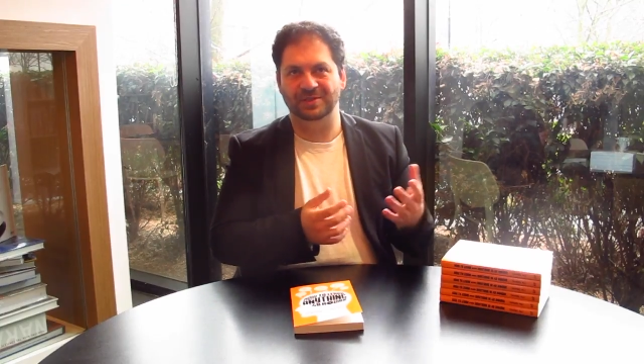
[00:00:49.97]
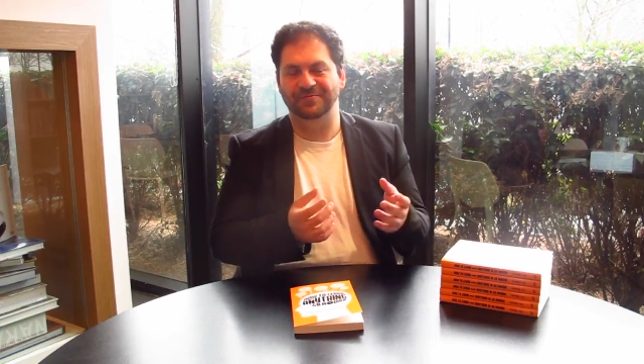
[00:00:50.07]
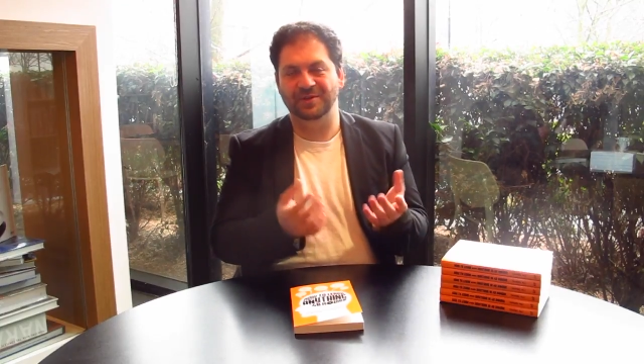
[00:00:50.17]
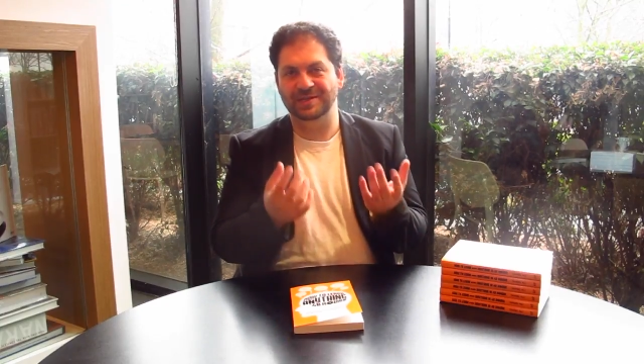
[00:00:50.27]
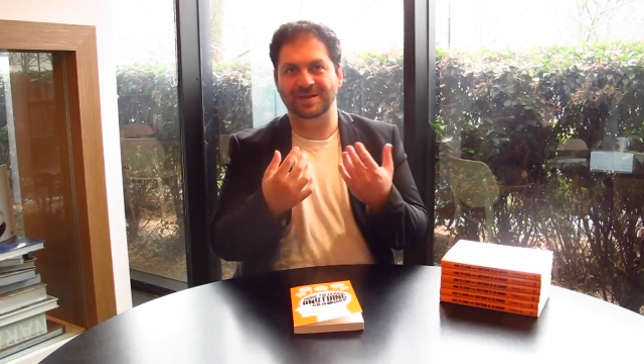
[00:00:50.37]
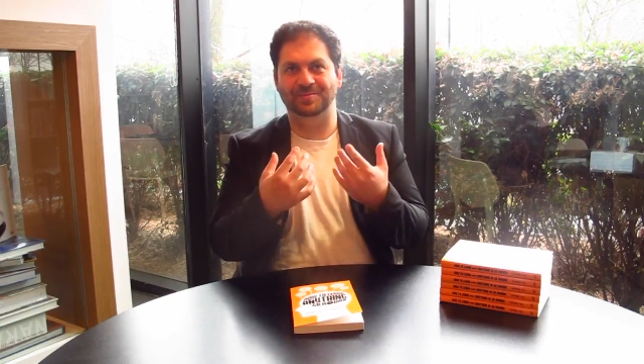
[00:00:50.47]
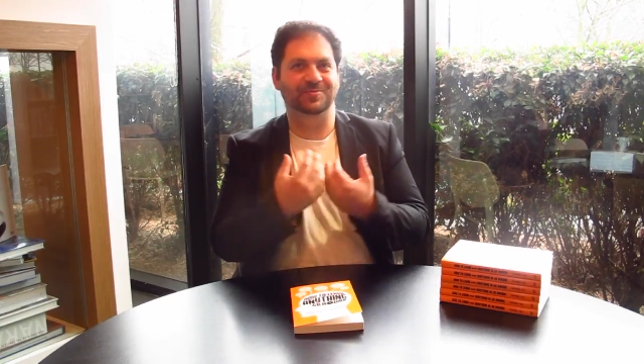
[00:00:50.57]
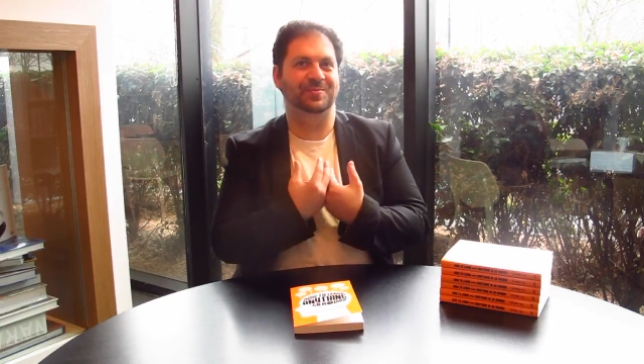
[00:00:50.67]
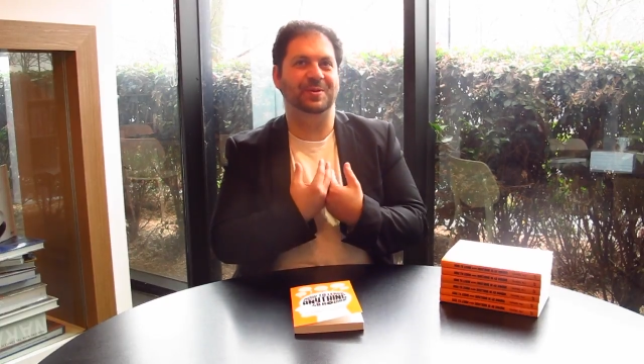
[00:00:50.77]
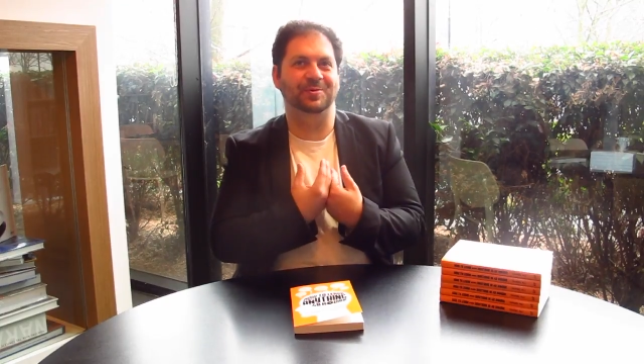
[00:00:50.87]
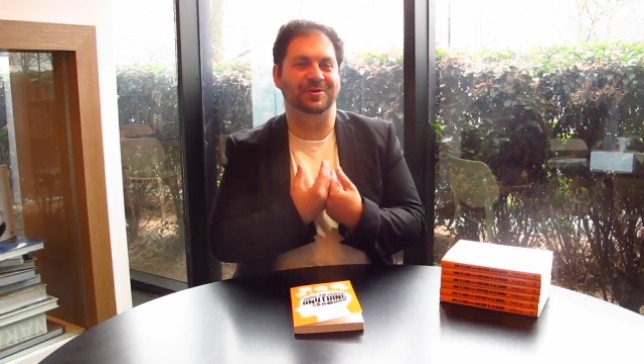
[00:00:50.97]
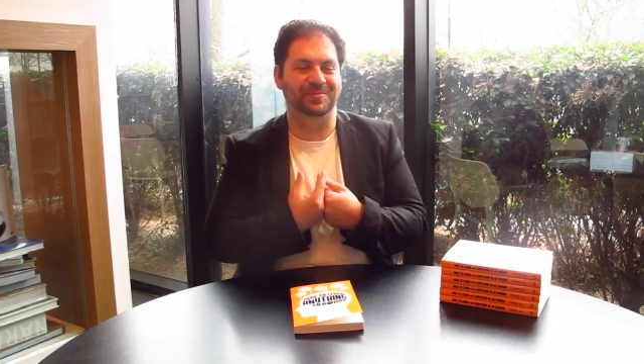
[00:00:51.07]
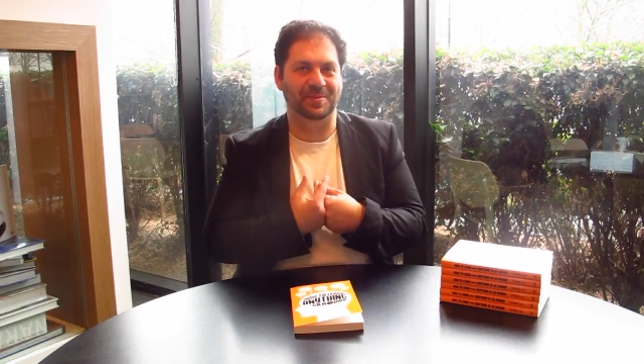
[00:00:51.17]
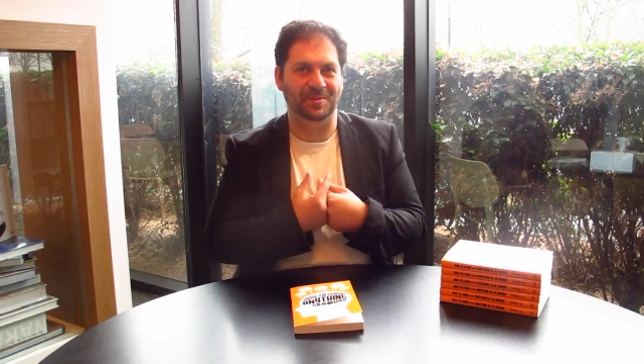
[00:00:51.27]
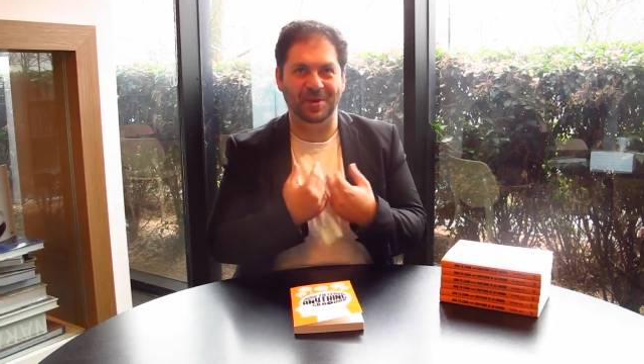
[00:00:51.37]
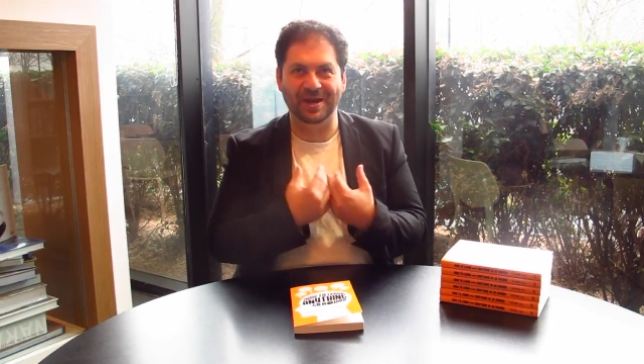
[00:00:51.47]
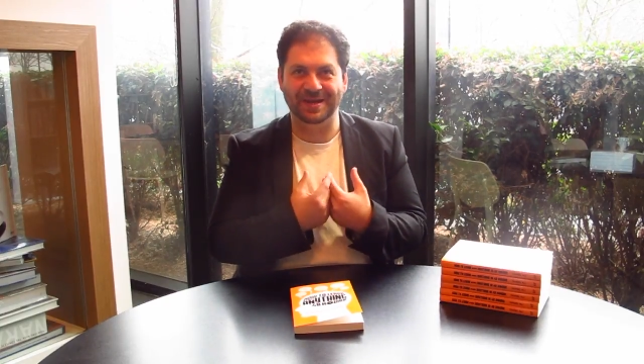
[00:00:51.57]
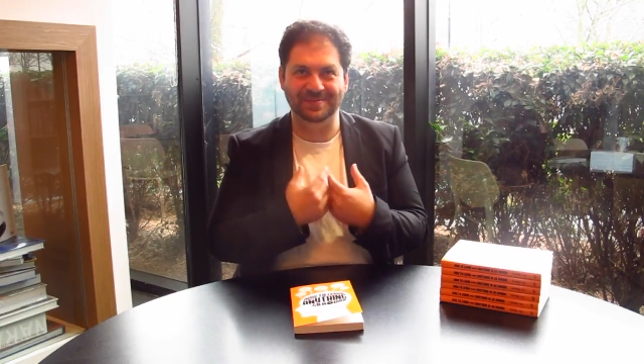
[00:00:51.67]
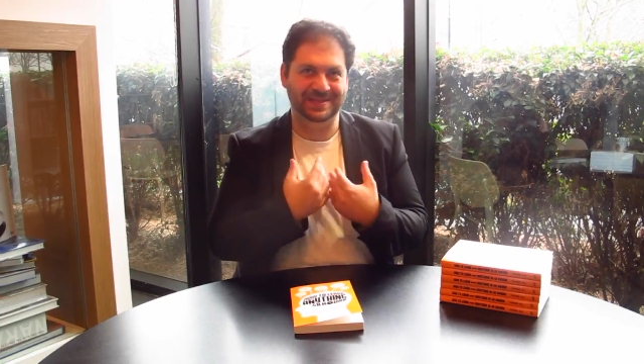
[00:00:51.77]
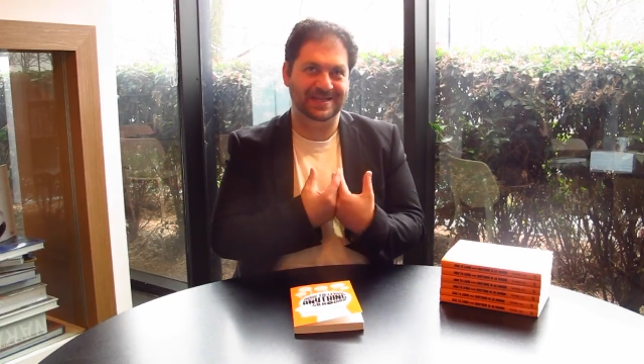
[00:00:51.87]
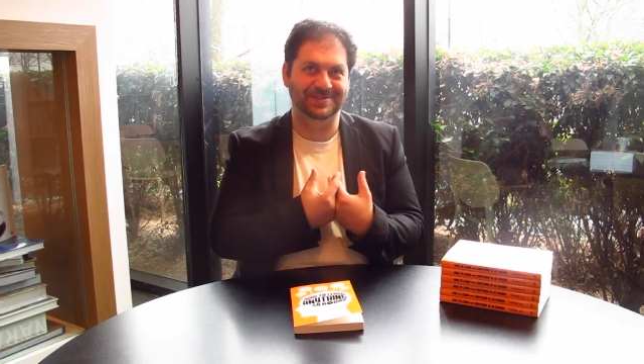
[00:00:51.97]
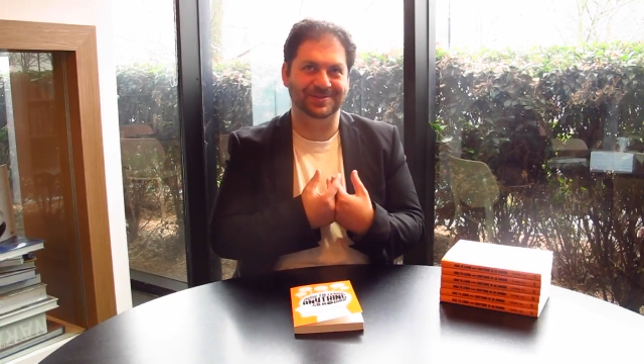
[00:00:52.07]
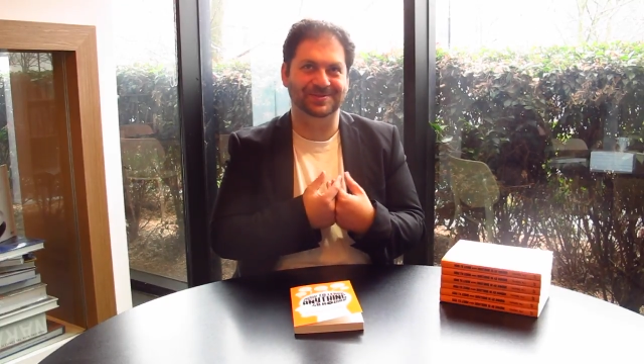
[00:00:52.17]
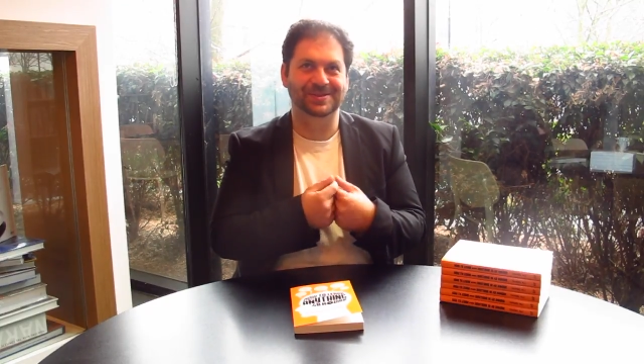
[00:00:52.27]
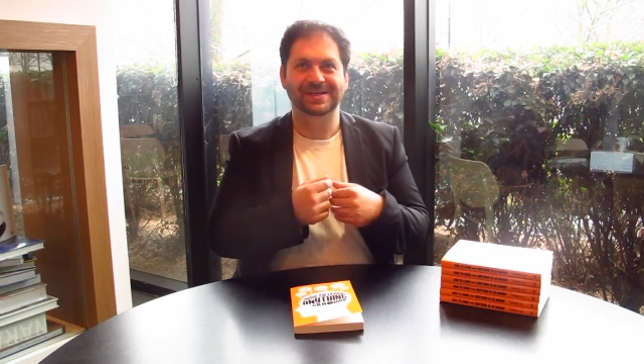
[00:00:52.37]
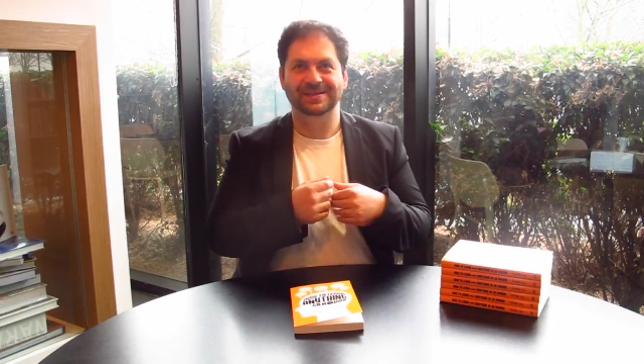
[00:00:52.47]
So, for example, if people want to remember my name, Tansel,